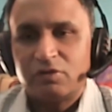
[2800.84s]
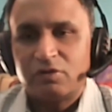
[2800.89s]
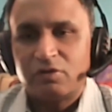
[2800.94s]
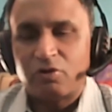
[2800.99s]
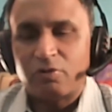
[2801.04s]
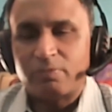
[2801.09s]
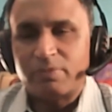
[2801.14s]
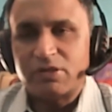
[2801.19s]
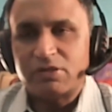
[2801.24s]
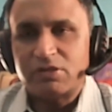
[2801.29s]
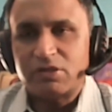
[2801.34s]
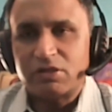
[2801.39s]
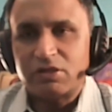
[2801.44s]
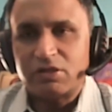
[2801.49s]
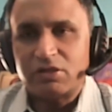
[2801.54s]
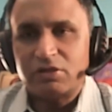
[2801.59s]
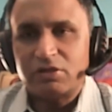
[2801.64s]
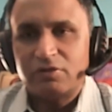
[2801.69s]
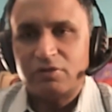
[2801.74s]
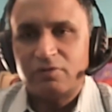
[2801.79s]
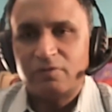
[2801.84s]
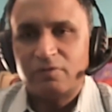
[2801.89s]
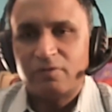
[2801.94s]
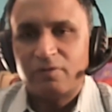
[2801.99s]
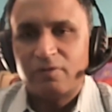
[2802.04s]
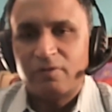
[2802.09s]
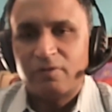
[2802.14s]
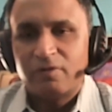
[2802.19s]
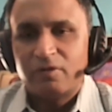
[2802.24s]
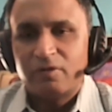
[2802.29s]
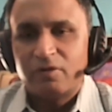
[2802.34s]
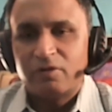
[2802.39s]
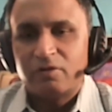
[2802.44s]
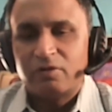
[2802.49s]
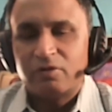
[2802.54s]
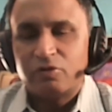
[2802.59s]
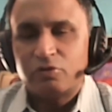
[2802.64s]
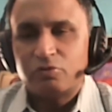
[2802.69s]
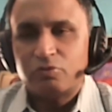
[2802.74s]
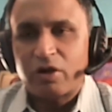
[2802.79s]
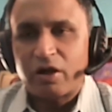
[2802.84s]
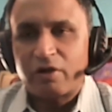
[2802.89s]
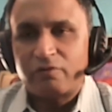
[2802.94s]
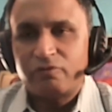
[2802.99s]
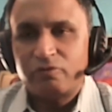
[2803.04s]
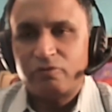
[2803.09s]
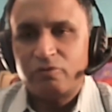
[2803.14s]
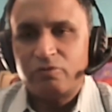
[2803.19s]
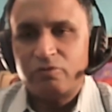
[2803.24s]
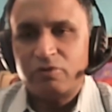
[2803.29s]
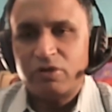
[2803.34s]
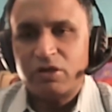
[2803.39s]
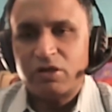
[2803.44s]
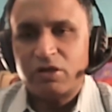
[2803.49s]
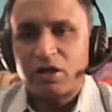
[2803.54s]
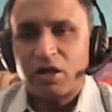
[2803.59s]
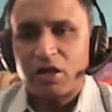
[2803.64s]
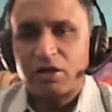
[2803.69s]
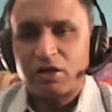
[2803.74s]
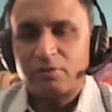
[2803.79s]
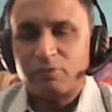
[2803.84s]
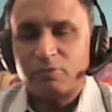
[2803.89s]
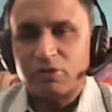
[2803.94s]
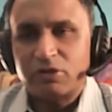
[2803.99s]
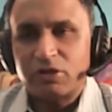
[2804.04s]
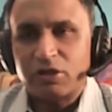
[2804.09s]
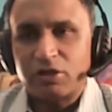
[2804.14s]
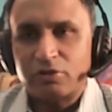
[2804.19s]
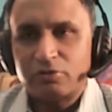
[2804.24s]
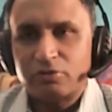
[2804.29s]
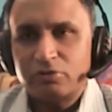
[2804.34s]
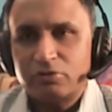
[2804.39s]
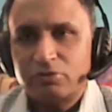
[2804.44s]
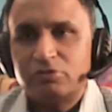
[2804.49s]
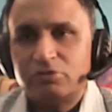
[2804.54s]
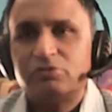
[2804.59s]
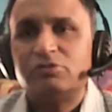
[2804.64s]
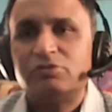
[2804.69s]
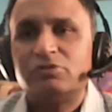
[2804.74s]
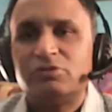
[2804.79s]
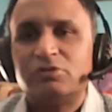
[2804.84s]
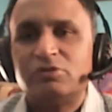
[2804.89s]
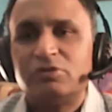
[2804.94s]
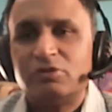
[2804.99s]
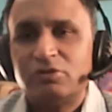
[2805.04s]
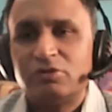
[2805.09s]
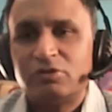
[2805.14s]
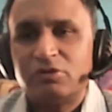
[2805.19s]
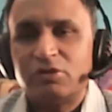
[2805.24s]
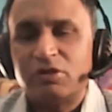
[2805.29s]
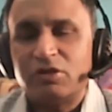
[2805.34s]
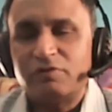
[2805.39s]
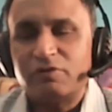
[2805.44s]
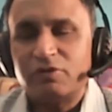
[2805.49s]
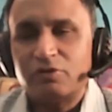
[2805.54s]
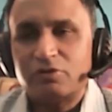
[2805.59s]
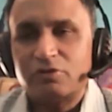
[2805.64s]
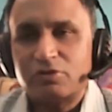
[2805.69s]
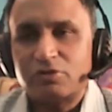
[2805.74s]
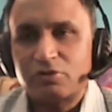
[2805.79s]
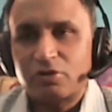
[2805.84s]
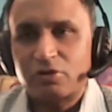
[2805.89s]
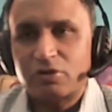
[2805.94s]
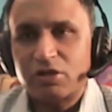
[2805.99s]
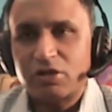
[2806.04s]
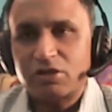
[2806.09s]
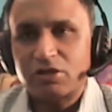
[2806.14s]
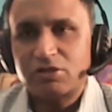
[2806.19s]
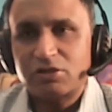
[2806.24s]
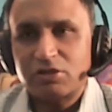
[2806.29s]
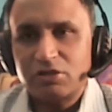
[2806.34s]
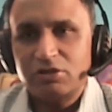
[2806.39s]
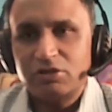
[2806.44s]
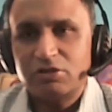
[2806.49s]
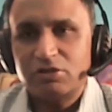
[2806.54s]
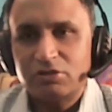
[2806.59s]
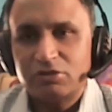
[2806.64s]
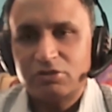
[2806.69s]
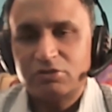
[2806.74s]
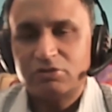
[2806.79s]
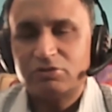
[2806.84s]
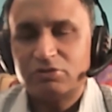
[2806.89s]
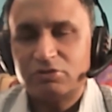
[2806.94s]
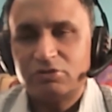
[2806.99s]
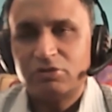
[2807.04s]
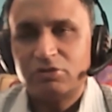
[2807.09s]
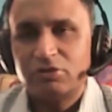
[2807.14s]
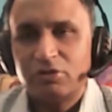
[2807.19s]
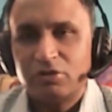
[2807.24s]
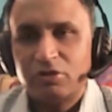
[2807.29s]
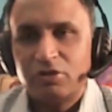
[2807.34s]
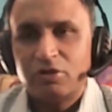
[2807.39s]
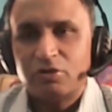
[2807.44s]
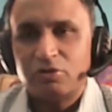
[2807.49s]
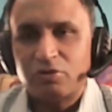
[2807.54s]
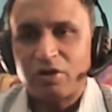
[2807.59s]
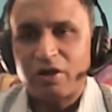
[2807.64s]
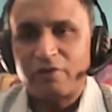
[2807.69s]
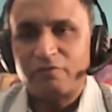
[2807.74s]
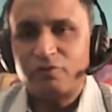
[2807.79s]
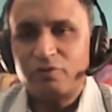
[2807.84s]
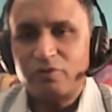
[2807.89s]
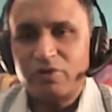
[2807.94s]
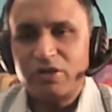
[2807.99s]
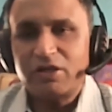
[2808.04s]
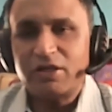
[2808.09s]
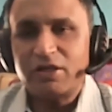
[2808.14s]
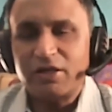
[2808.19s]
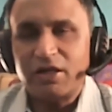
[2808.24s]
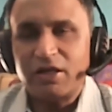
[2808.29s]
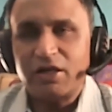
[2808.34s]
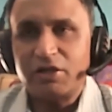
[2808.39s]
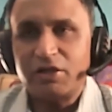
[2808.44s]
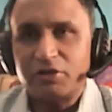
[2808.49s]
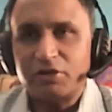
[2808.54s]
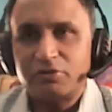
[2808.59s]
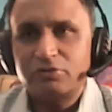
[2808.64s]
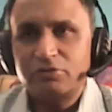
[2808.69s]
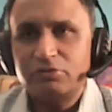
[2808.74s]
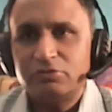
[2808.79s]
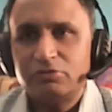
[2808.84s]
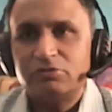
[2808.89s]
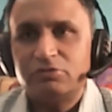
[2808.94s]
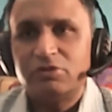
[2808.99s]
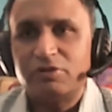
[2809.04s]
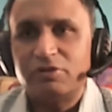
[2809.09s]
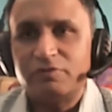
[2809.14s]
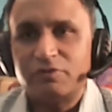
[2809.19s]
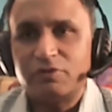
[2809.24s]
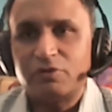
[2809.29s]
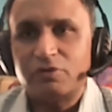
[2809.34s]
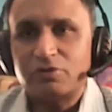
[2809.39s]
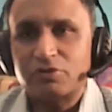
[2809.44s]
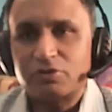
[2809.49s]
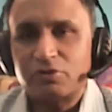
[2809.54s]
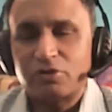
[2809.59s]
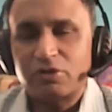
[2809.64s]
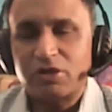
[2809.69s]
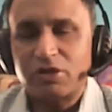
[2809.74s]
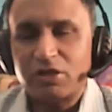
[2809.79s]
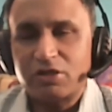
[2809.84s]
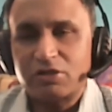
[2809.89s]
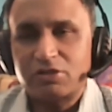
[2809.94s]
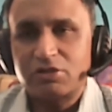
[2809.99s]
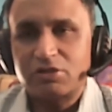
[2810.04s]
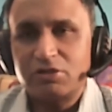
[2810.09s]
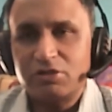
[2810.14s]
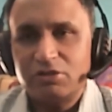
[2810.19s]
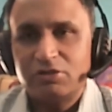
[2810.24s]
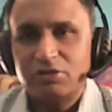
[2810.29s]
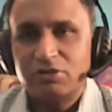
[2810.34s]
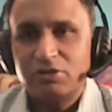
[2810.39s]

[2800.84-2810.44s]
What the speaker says: obesity. You have to eat ragi mudde, no, even though it's not tasty. You have to eat idli, no, even though it's not tasty,